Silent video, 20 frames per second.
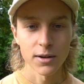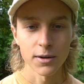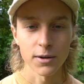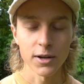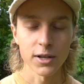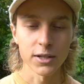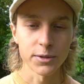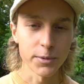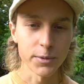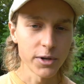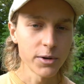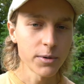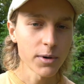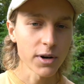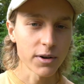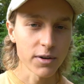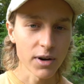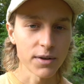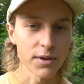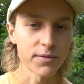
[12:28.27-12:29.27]
Because when you
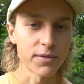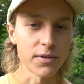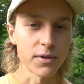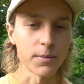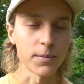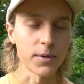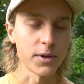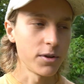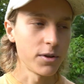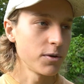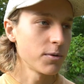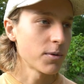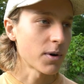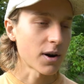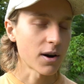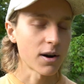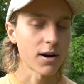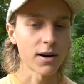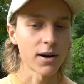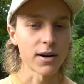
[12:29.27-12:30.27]
are grateful, you
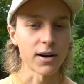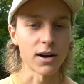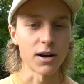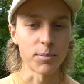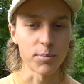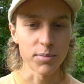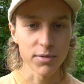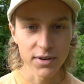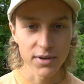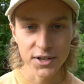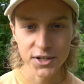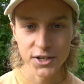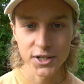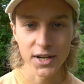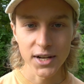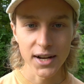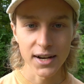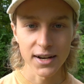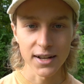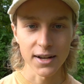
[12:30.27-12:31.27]
are
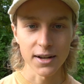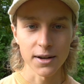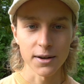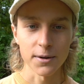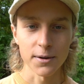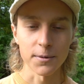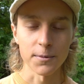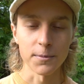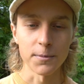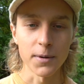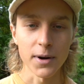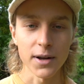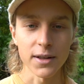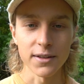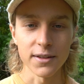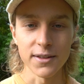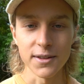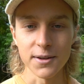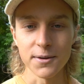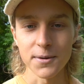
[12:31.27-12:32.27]
appreciating what
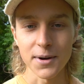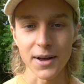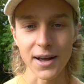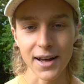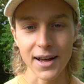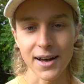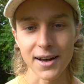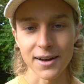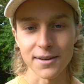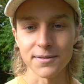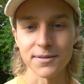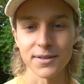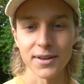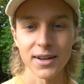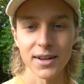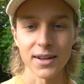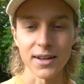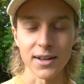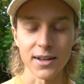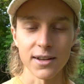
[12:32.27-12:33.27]
you have
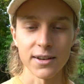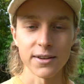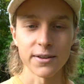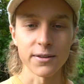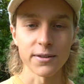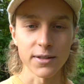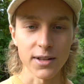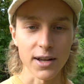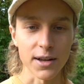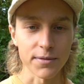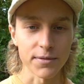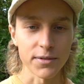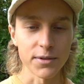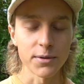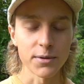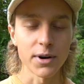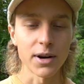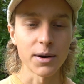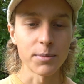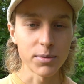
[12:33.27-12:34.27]
in your life.
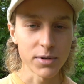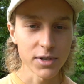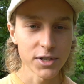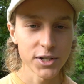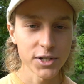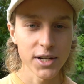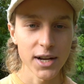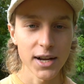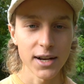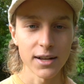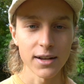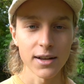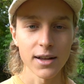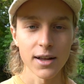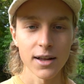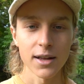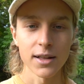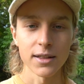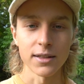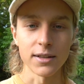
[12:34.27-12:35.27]
You are appreciating
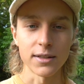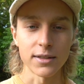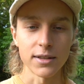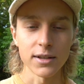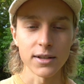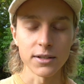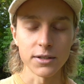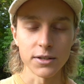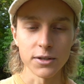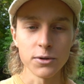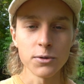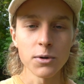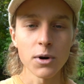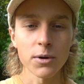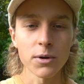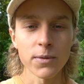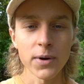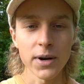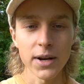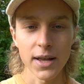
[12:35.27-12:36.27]
the things you
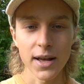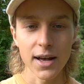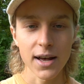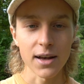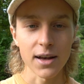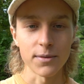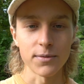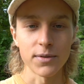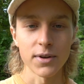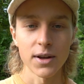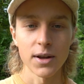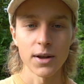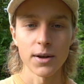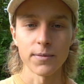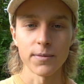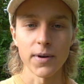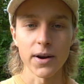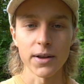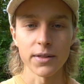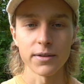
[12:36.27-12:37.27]
already have
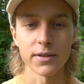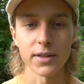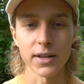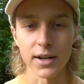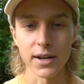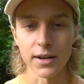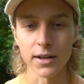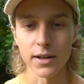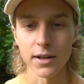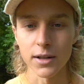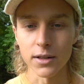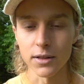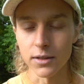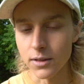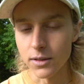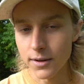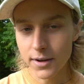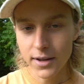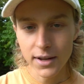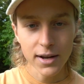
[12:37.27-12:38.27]
rather than
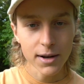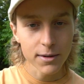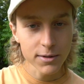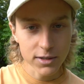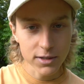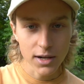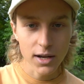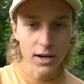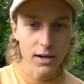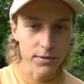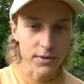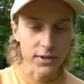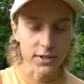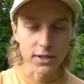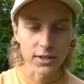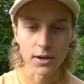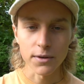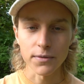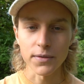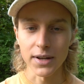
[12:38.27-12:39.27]
looking outside of
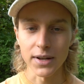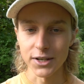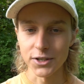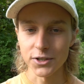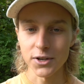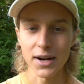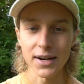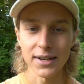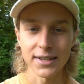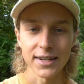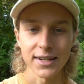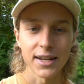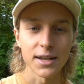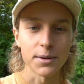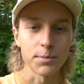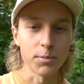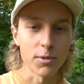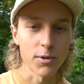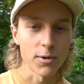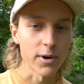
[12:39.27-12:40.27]
yourself and trying to
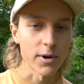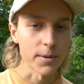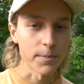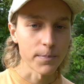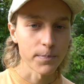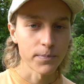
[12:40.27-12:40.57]
get more.